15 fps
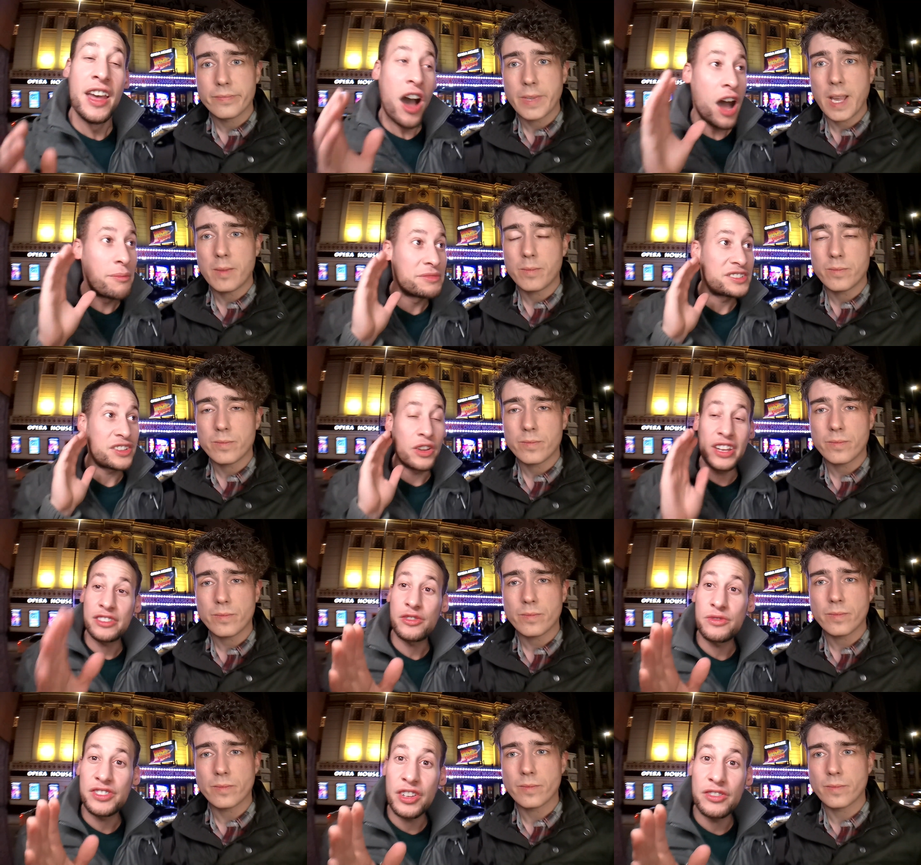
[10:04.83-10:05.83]
Speaker 1: Um, so
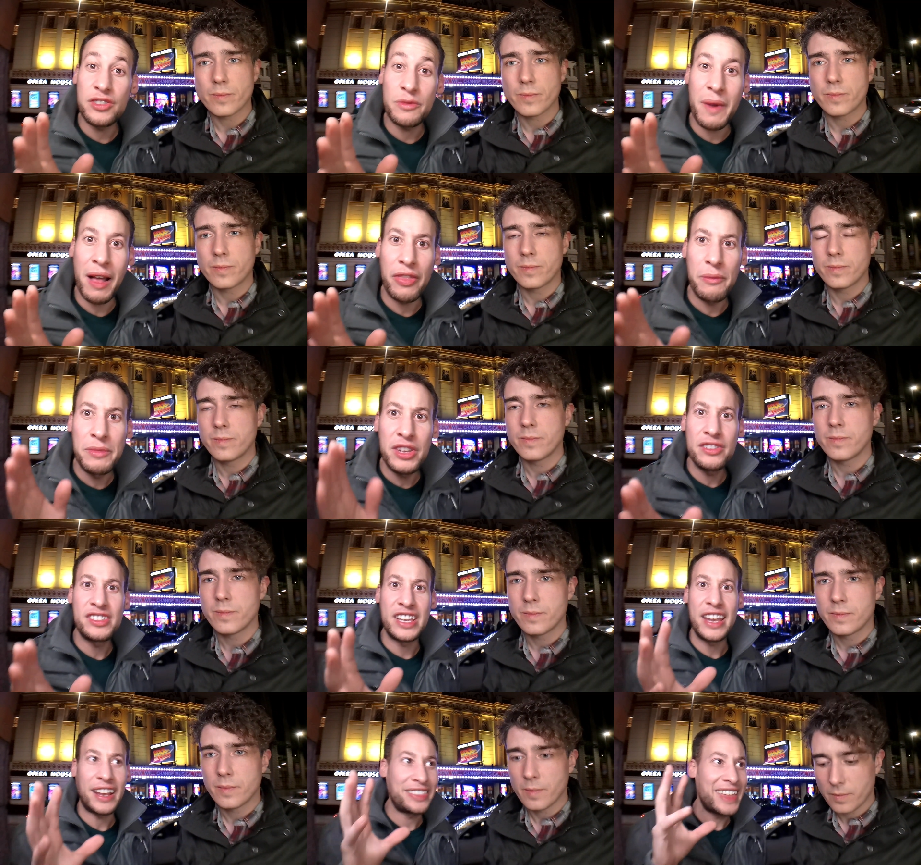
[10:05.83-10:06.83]
let's also talk about the
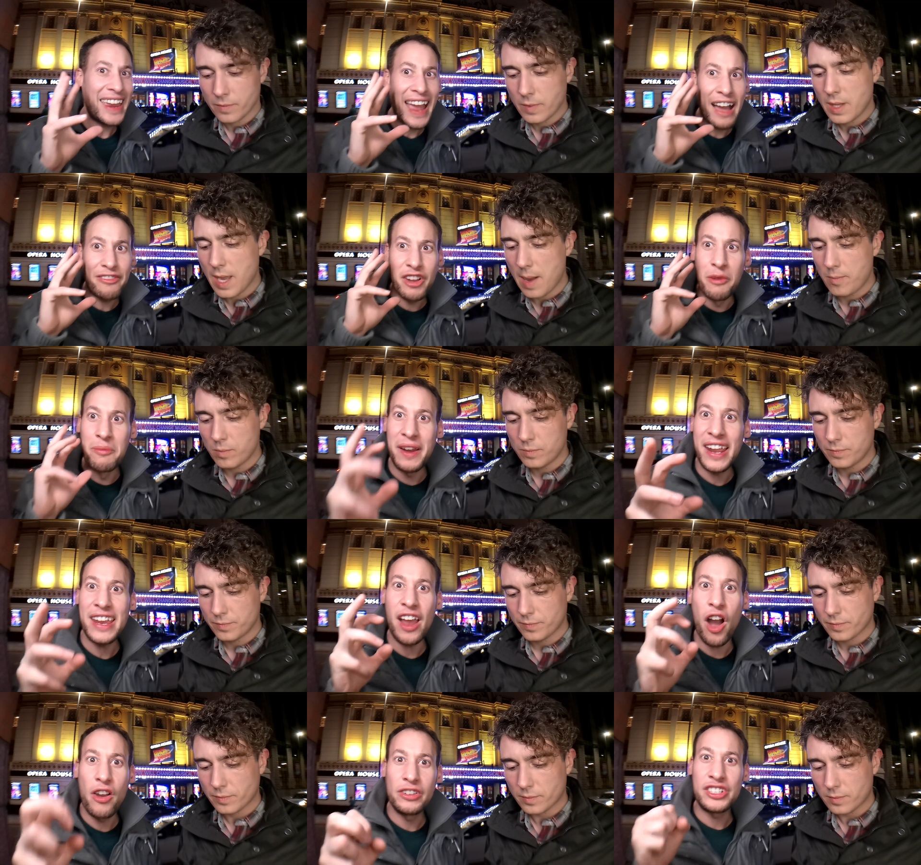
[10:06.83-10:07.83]
music. They have
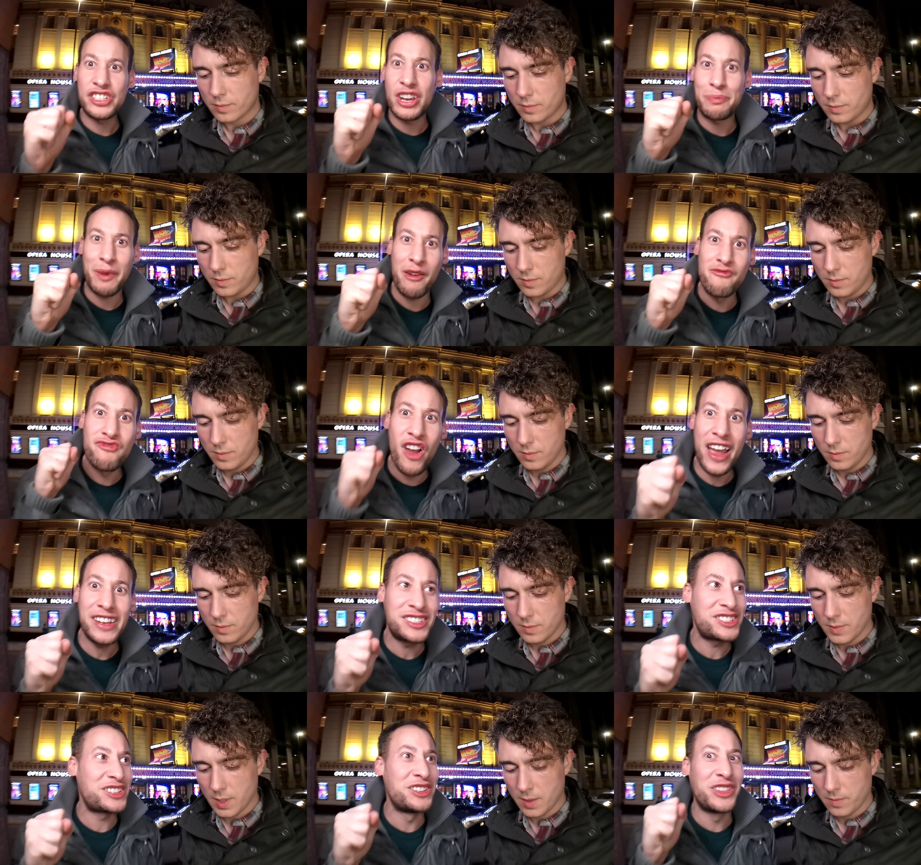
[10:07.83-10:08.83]
complete ownership and
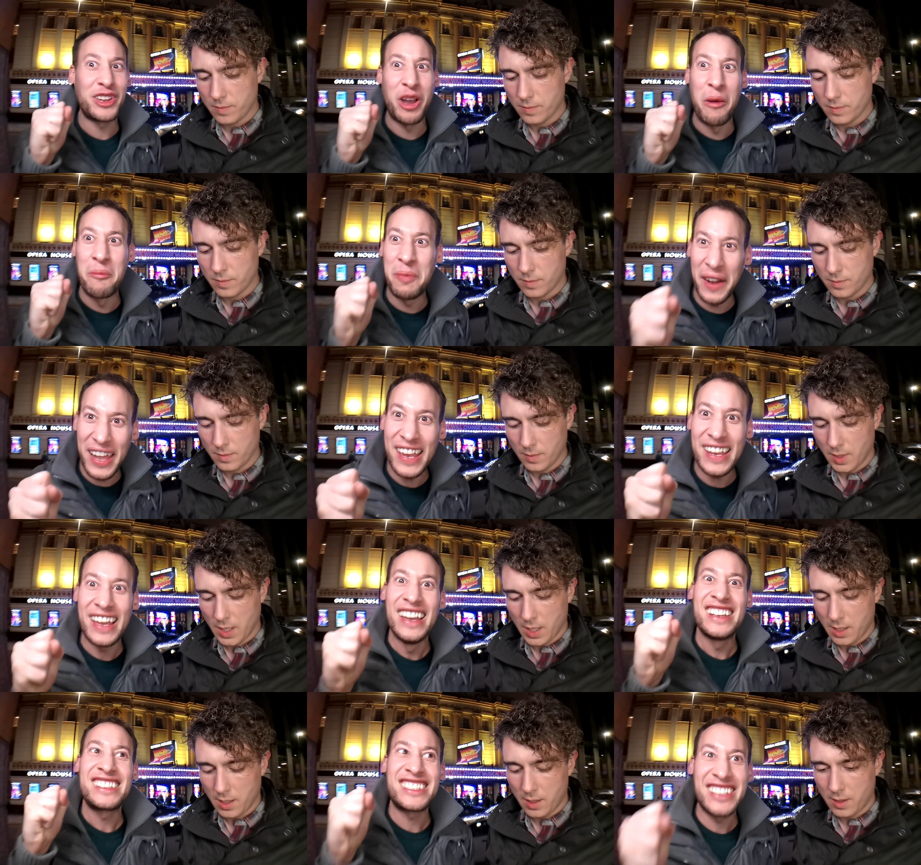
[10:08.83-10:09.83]
rights to the complete
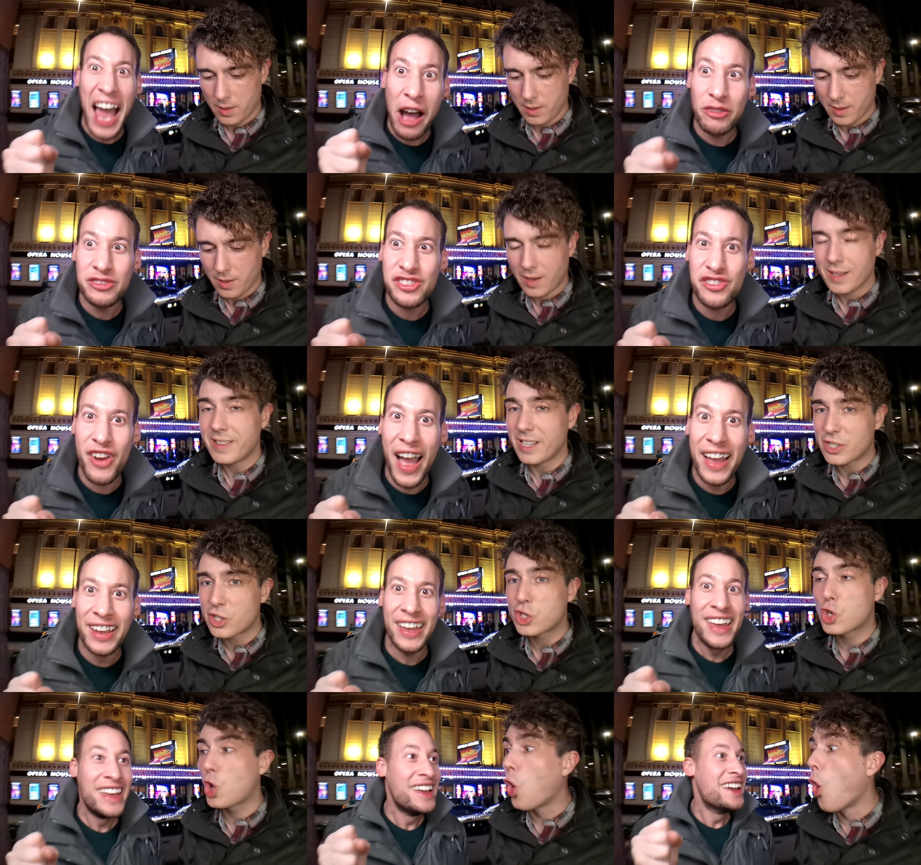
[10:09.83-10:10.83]
soundtrack. The
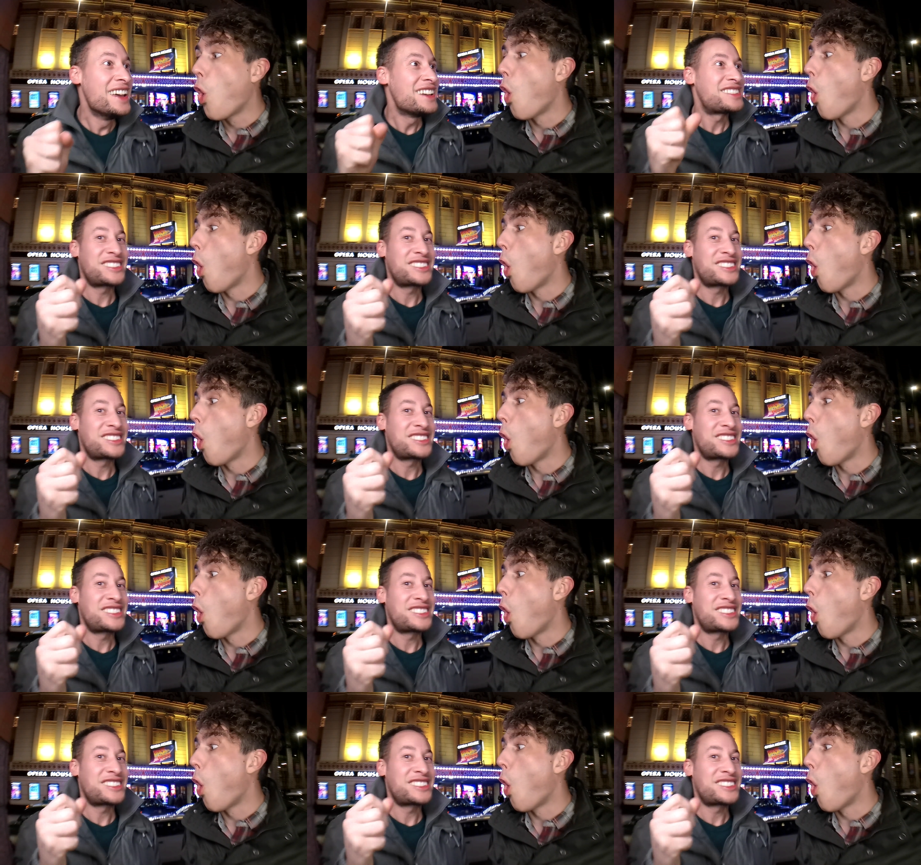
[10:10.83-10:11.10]
score.